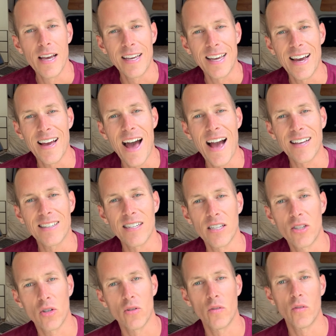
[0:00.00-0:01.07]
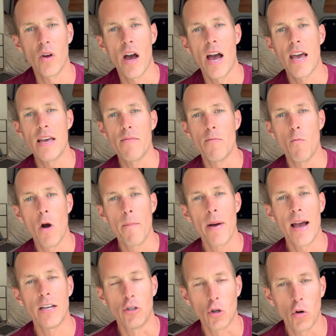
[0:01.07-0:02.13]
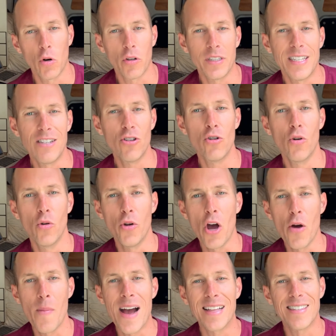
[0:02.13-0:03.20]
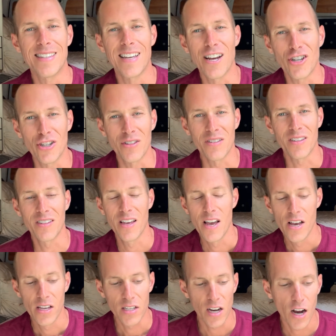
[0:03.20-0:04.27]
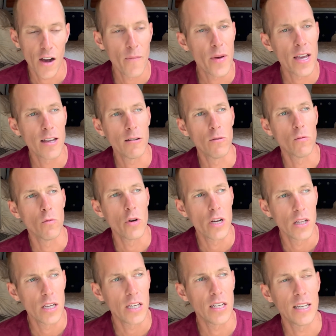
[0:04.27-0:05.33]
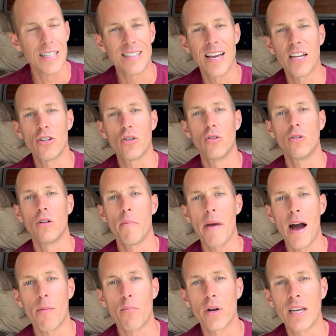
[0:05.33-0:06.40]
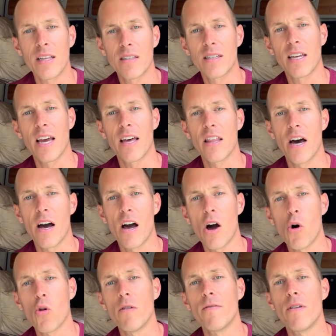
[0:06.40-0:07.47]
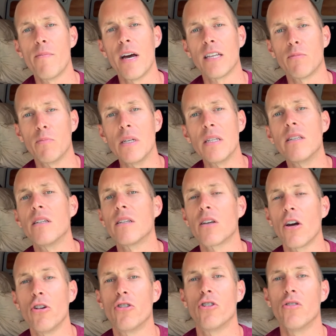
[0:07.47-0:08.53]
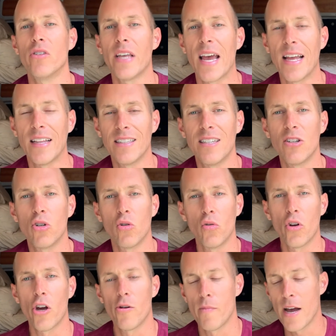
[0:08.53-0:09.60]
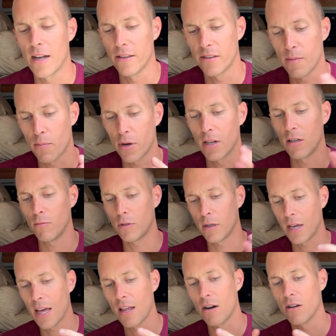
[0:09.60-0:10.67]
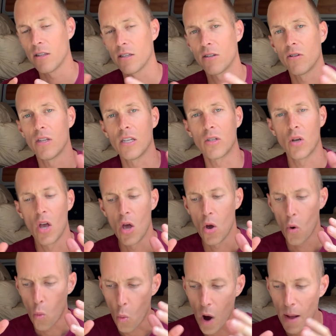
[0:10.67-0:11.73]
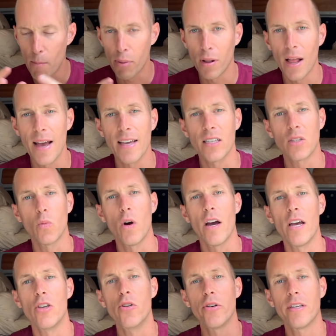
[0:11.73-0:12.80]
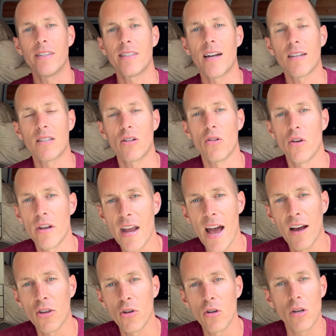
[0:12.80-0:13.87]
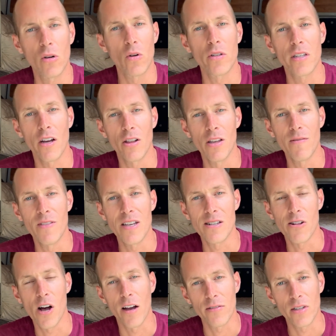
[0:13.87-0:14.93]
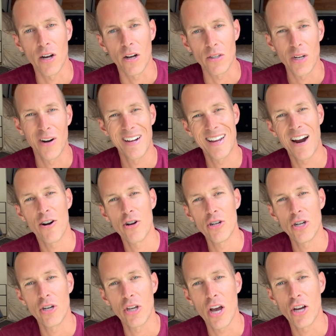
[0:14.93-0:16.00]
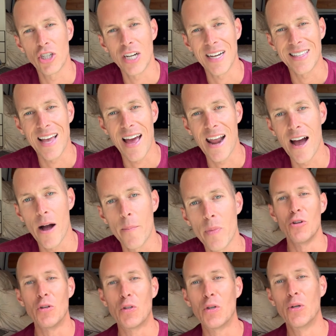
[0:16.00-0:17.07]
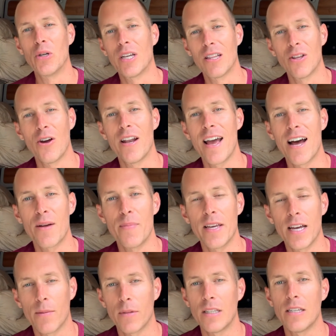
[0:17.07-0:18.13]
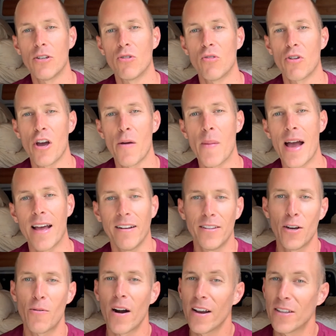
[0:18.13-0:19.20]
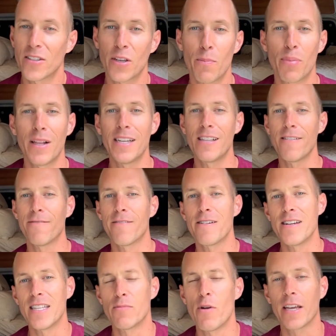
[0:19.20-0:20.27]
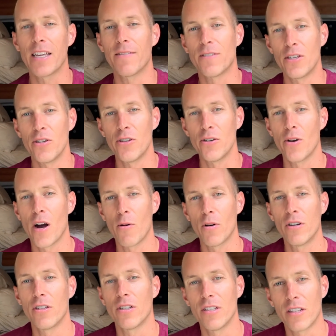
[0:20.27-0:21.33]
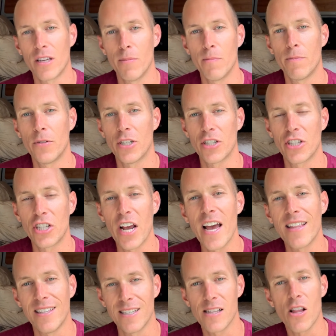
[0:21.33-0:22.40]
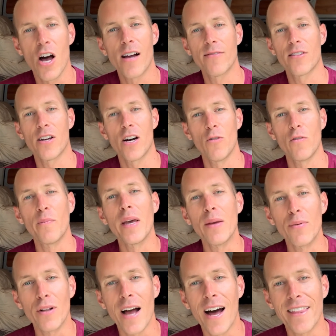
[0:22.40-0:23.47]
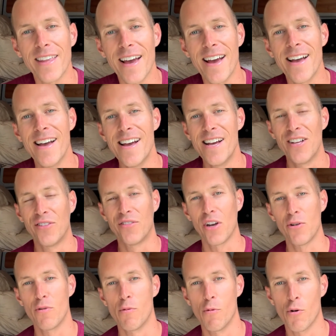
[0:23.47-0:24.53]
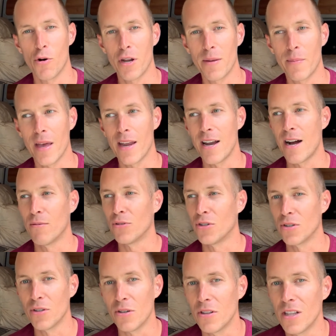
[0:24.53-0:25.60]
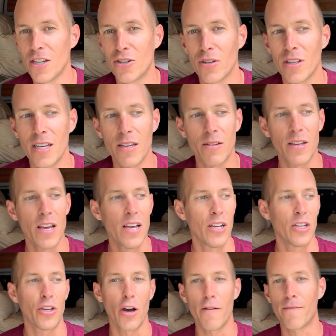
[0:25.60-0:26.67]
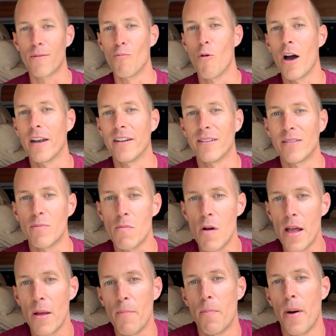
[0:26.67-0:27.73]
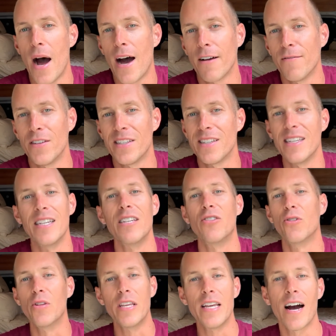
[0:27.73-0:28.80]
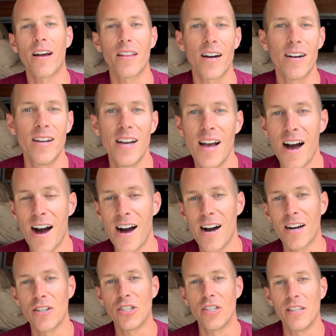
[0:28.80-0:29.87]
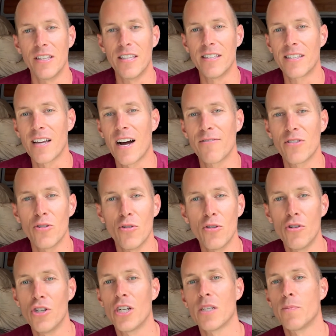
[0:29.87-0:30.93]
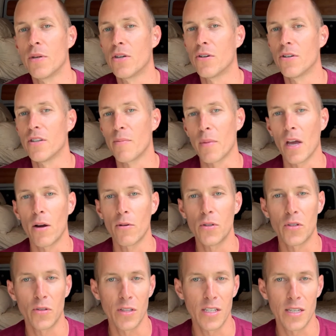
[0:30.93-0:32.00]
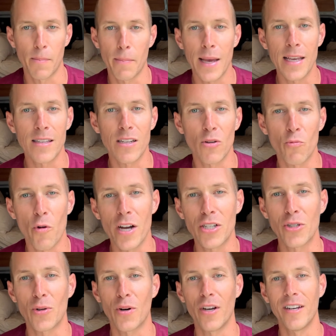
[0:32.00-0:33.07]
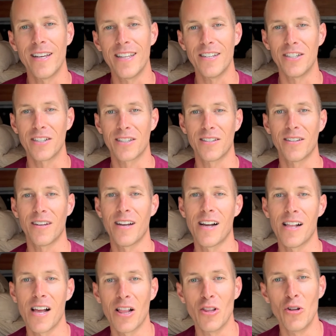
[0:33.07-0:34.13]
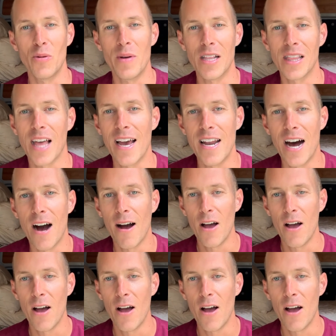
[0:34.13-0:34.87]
get access to a webpage called Digital Nomad Sessions. So I've been really intentional about bringing together all of the best business coaches and digital nomads and bringing them together into this one place where you can start to learn how you can also live this lifestyle. So I'd encourage you to go check that out. You too can learn how to become a digital nomad. Don't worry, it's completely free. It's my gift to you. I wanted to just share this lifestyle with people out there. It's so rewarding being able to literally go from one part of the city to the other this afternoon, just because I'm going to this amazing restaurant in just a little bit later,